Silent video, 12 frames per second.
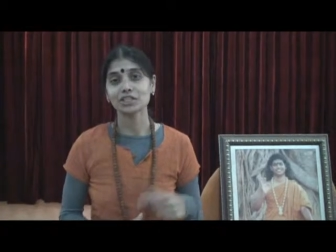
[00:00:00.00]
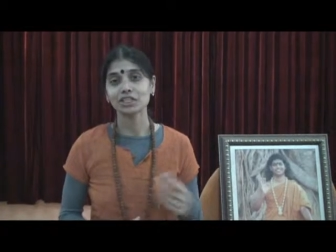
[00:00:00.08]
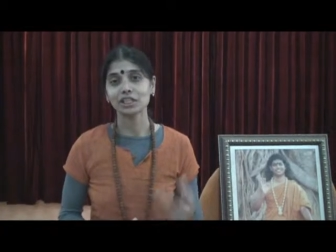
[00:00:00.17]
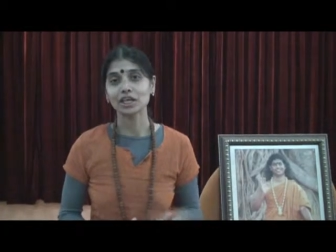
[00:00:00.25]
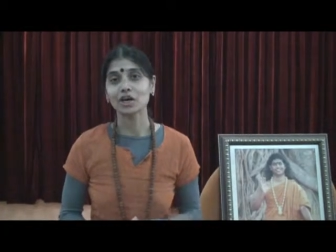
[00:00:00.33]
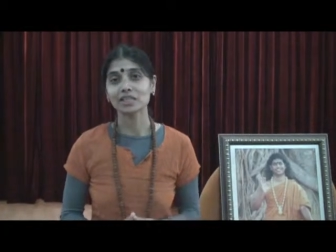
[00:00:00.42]

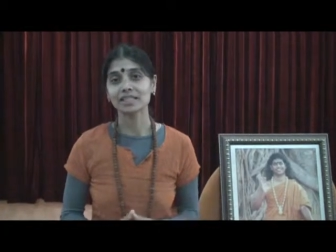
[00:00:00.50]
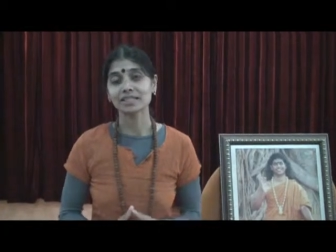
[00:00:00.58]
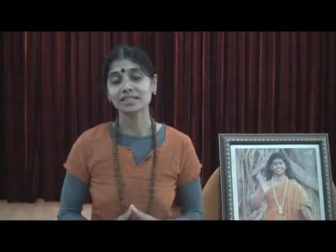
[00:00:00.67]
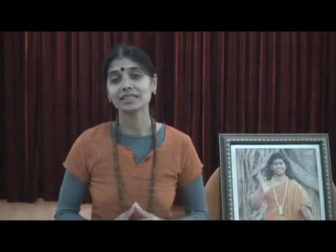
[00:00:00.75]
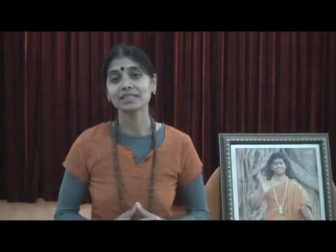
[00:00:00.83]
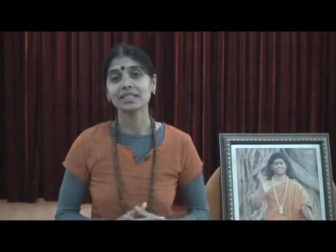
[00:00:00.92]
She
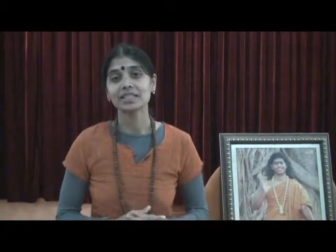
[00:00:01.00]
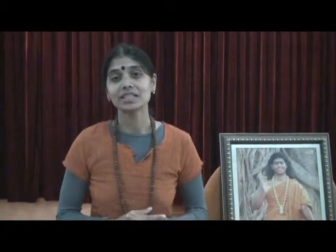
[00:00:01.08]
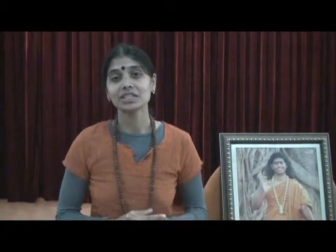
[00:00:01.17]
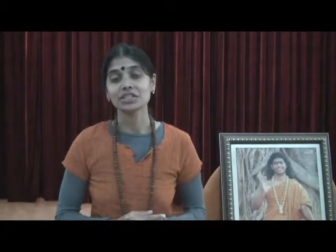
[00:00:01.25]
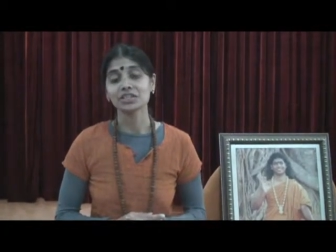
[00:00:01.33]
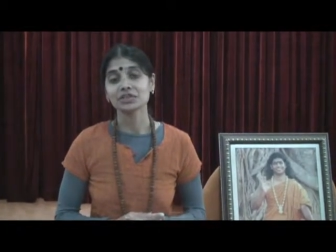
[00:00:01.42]
lost it.
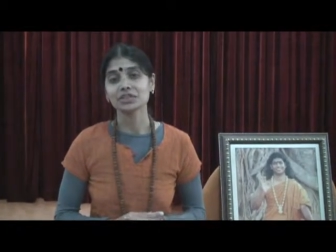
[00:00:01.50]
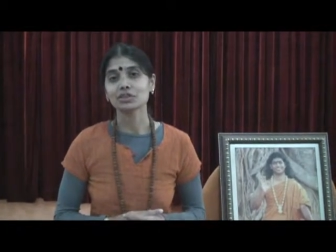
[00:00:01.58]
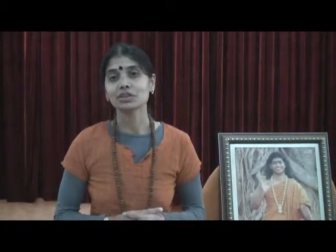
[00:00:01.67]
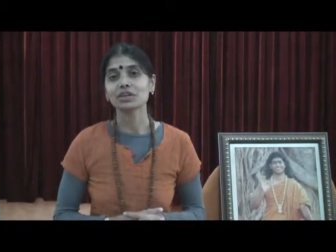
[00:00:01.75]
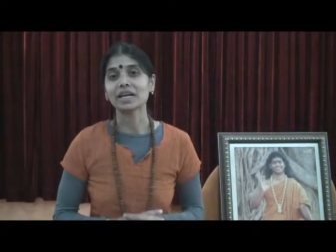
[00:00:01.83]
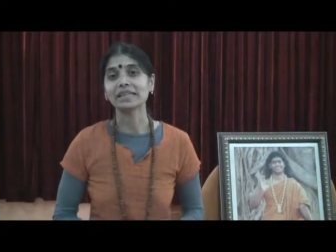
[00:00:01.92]
She was
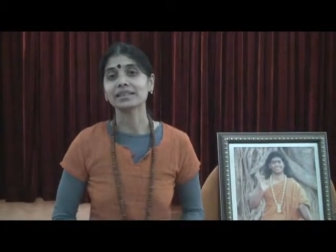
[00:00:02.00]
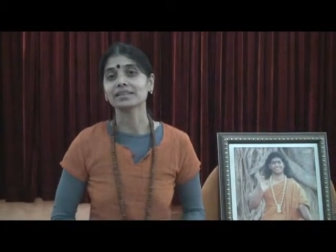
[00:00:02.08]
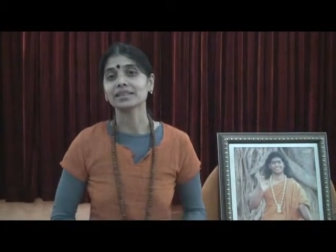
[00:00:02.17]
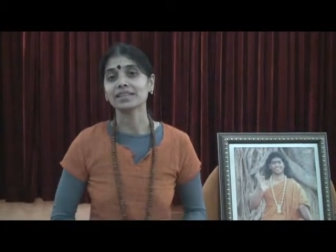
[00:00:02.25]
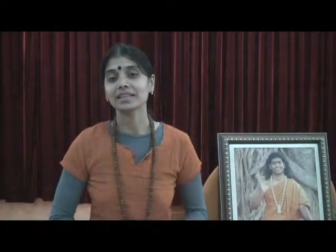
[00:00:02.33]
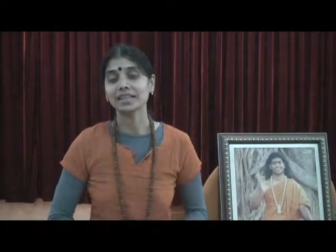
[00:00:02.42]

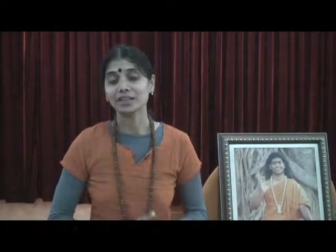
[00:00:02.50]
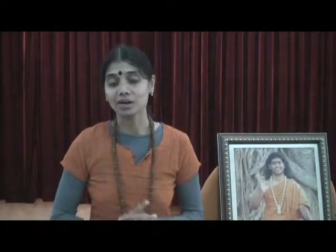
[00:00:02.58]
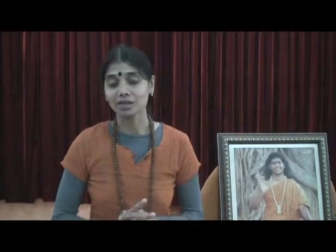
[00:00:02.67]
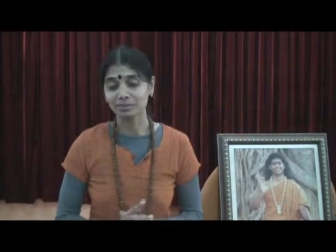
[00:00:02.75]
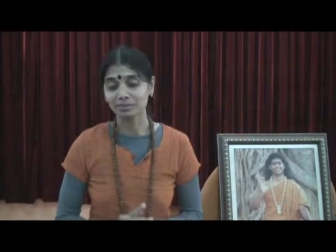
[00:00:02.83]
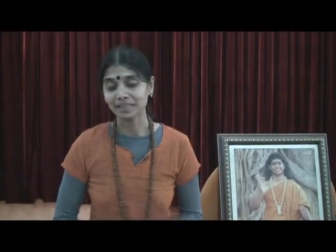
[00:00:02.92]
crying that I
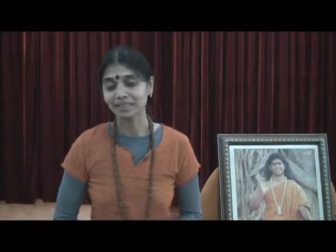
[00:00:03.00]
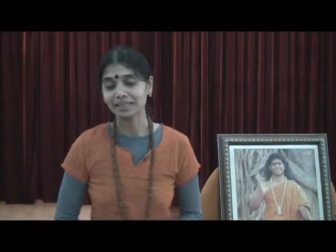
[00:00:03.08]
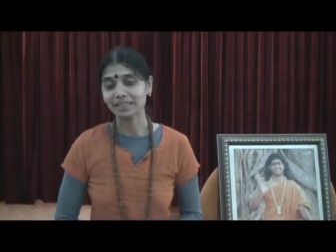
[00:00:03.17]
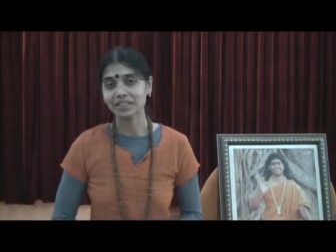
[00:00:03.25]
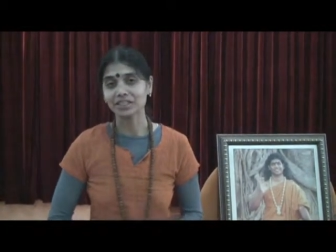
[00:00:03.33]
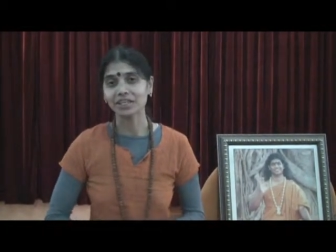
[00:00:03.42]
lost my
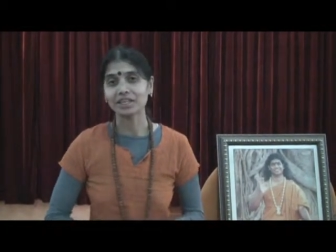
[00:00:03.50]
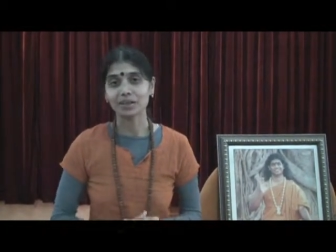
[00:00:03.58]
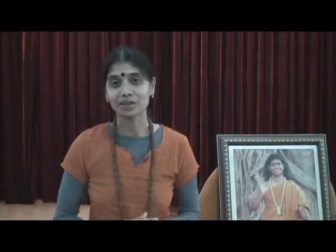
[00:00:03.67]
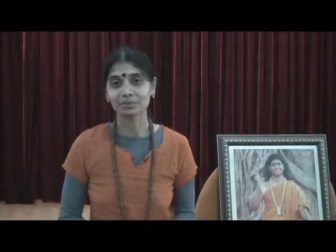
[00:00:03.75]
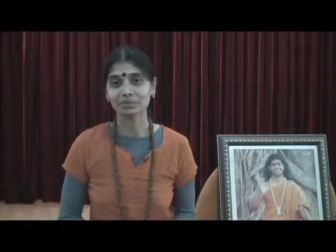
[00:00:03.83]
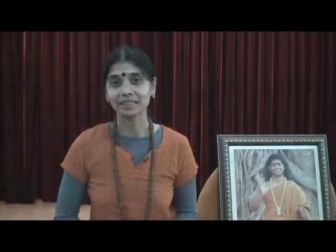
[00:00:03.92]
Ganesha, I
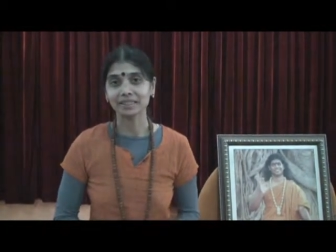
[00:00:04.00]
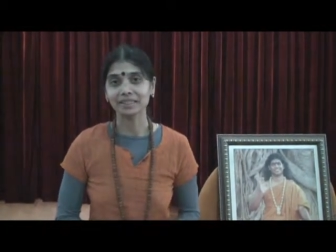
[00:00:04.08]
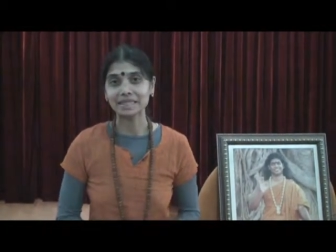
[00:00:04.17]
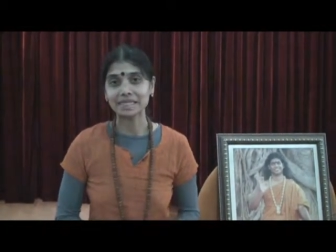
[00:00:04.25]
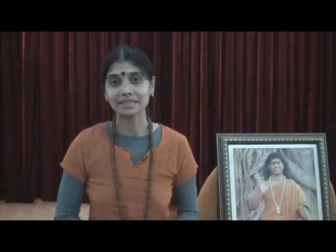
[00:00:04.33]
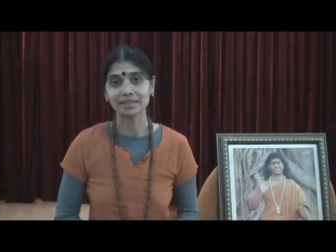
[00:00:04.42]
lost my
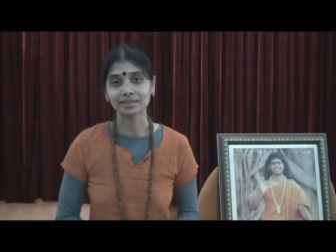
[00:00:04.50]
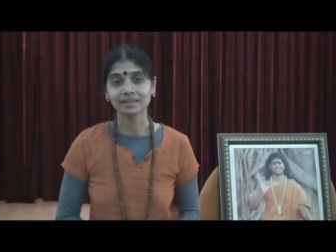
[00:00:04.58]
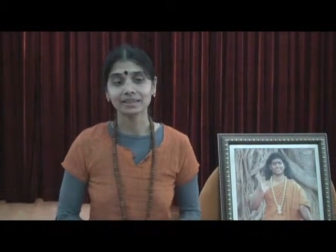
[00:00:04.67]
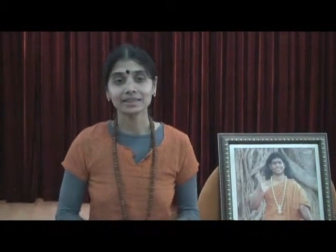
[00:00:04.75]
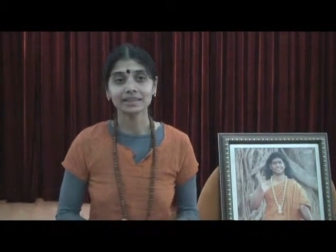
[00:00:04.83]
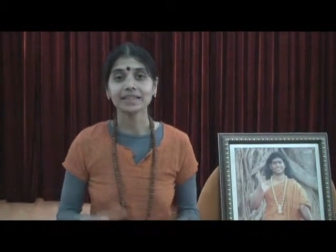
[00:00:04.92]
Ganesha.
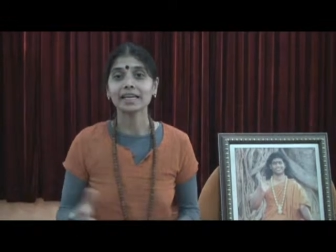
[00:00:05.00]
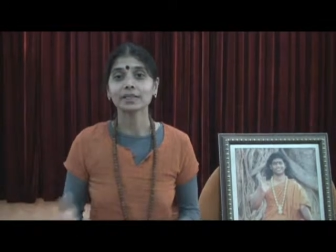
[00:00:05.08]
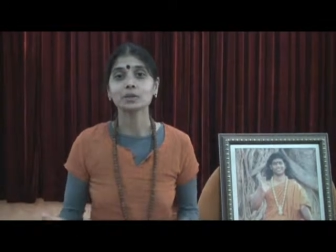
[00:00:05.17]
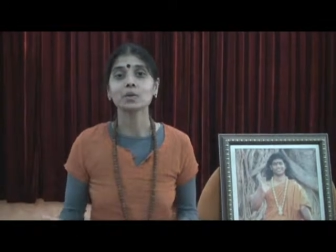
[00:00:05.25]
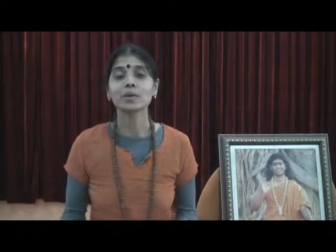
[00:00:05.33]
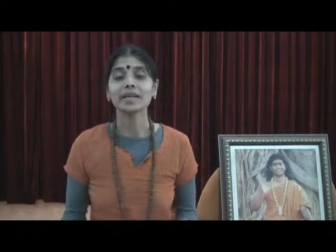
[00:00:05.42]
Then I
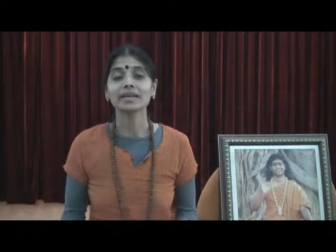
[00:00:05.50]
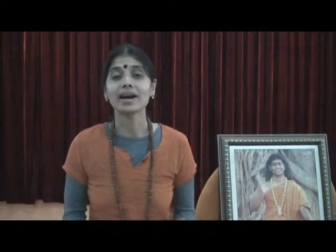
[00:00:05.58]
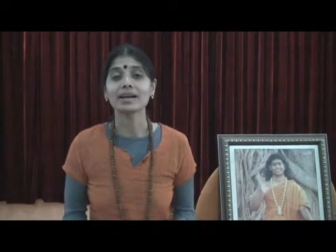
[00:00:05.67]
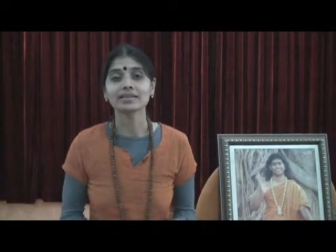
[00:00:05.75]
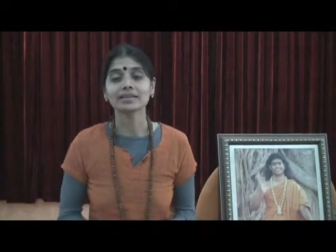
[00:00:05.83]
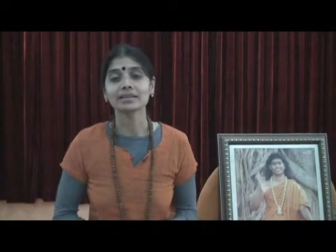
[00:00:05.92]
go and
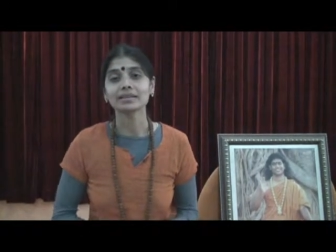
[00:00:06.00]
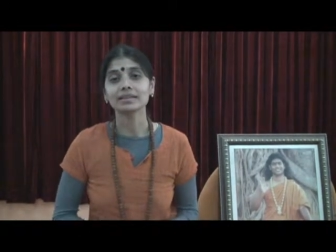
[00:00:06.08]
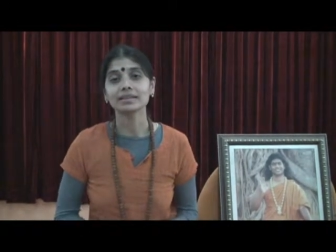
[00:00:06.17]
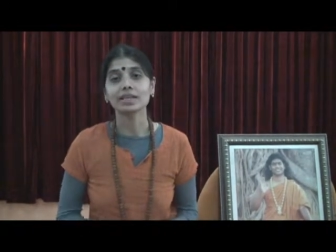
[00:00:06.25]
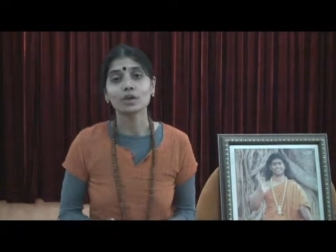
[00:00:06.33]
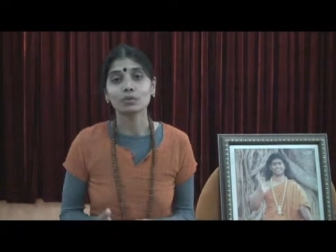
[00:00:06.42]
ask
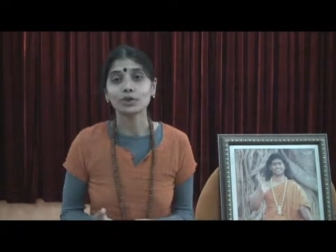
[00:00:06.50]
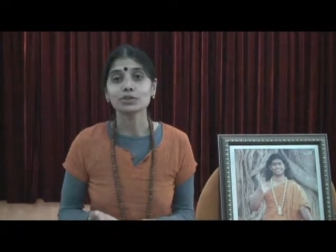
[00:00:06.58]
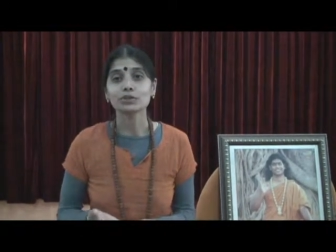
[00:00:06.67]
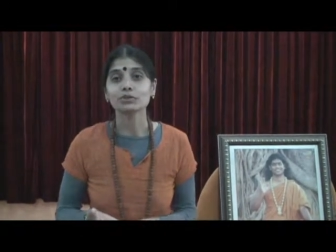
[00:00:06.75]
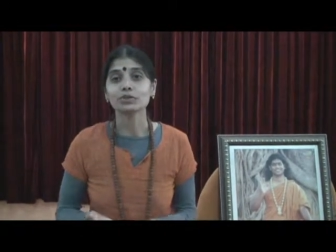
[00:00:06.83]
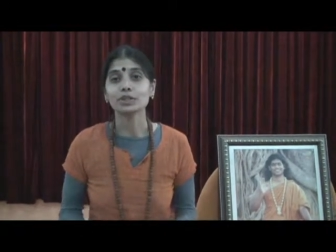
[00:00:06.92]
her,
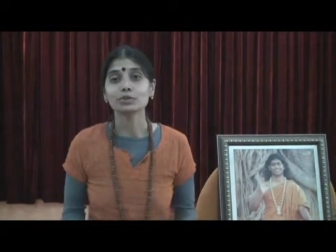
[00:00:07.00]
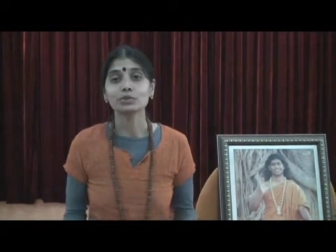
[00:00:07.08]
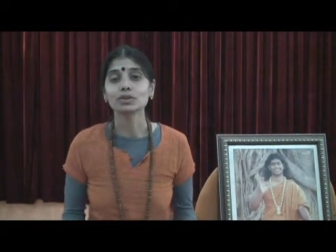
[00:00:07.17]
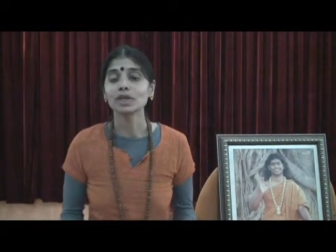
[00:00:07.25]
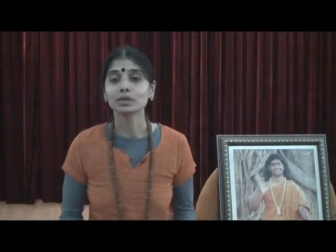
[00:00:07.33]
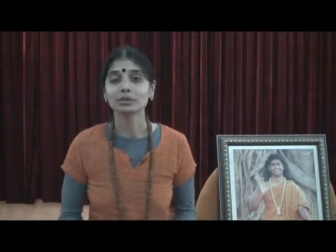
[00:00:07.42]
what should we
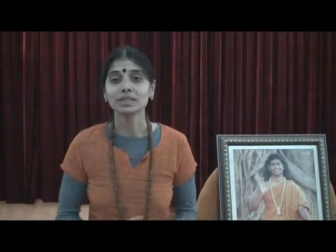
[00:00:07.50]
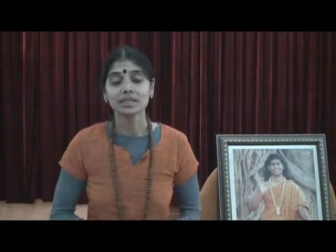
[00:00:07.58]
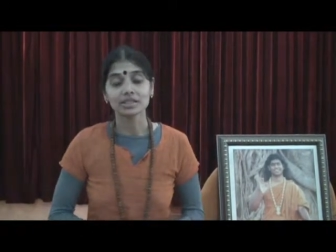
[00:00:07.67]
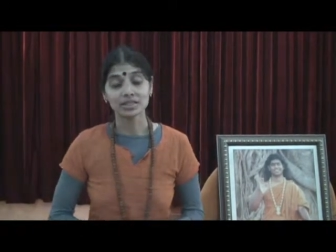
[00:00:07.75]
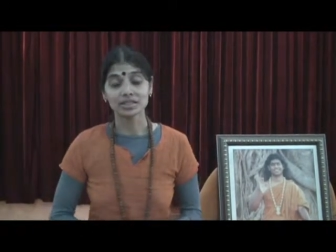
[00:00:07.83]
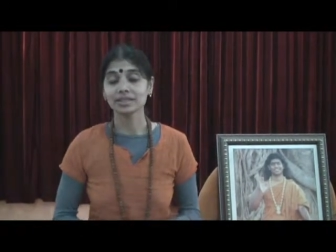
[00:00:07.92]
do now?
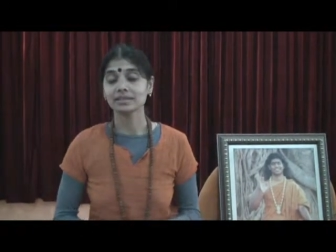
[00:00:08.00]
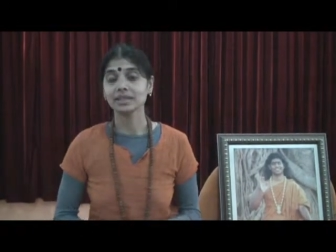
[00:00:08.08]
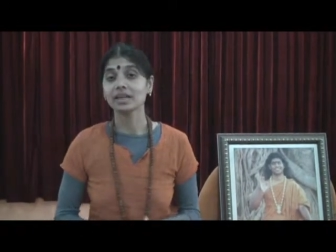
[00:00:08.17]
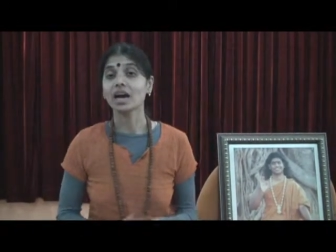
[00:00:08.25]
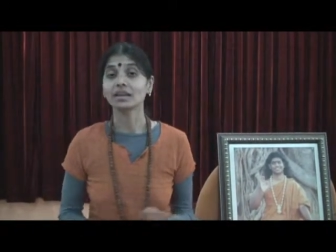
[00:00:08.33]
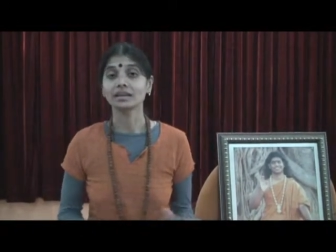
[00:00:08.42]
She just
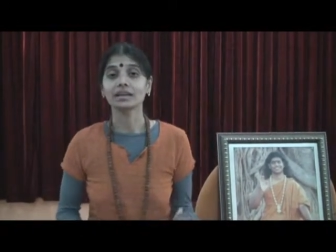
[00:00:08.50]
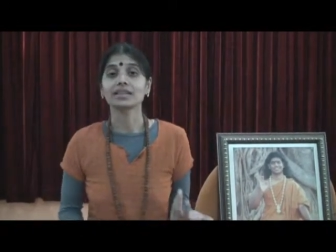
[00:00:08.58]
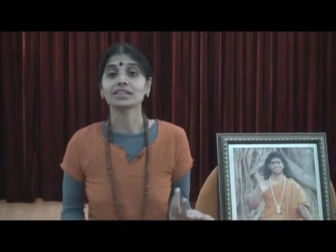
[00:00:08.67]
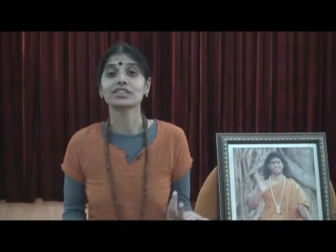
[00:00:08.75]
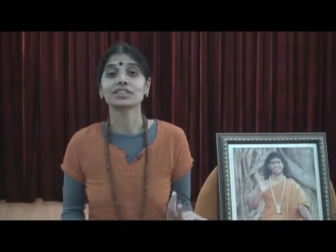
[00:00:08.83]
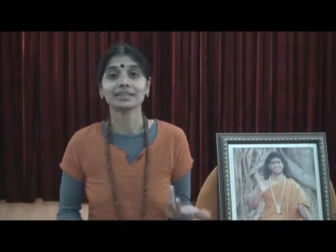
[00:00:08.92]
said,
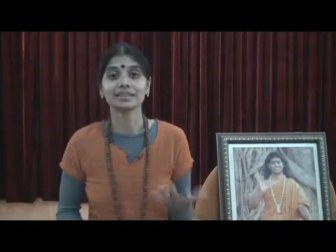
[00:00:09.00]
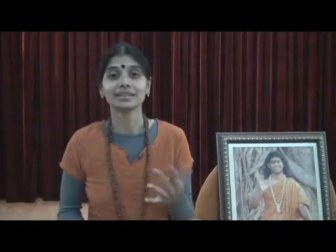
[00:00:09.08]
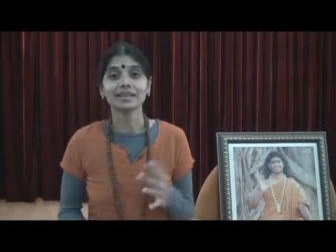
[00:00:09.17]
unclutch.